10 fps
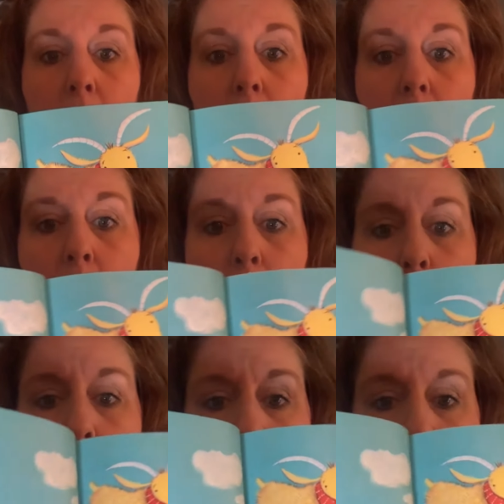
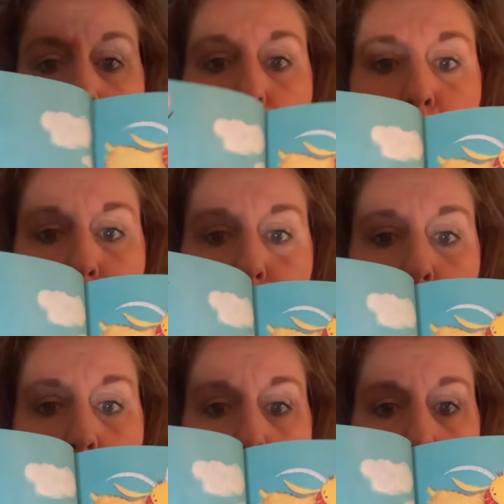Oh, so
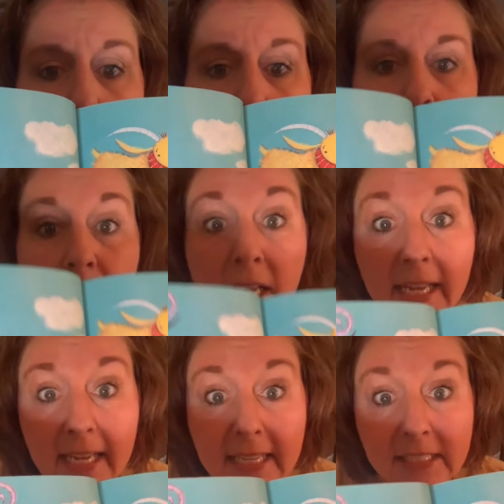Troll
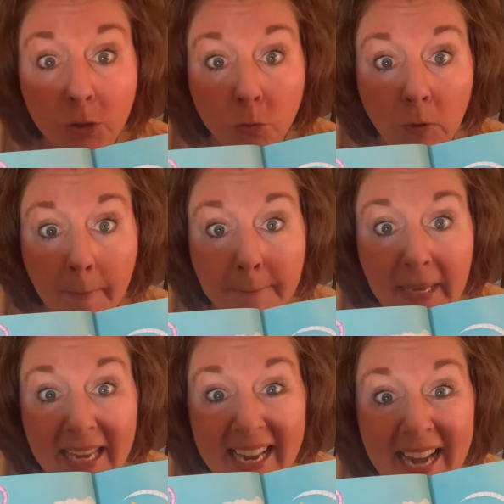is
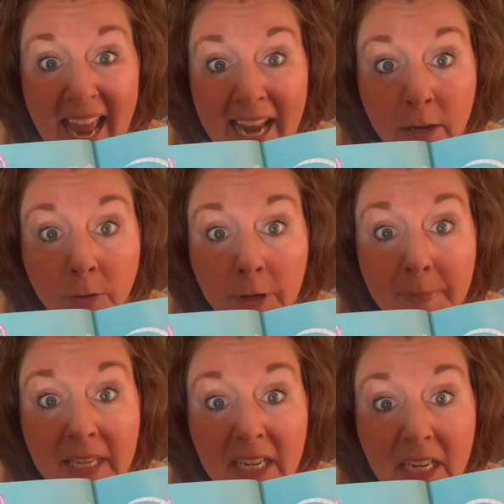grumpy and angry
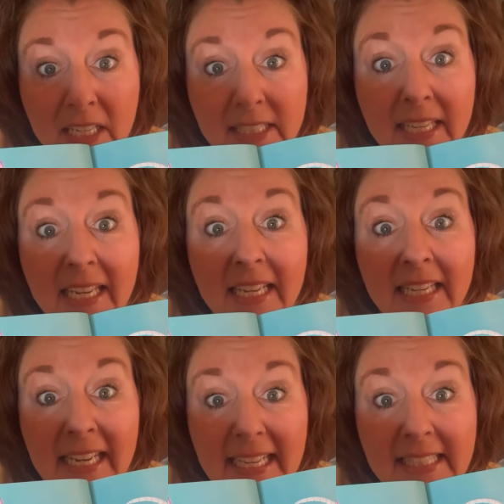because he
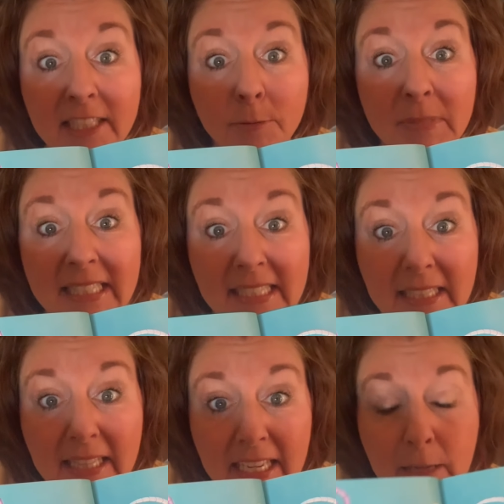needs some
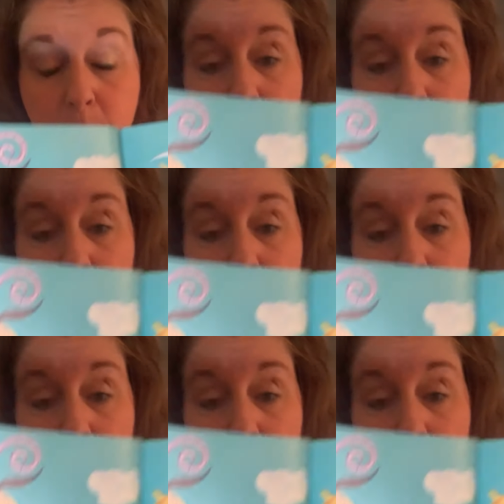sleep.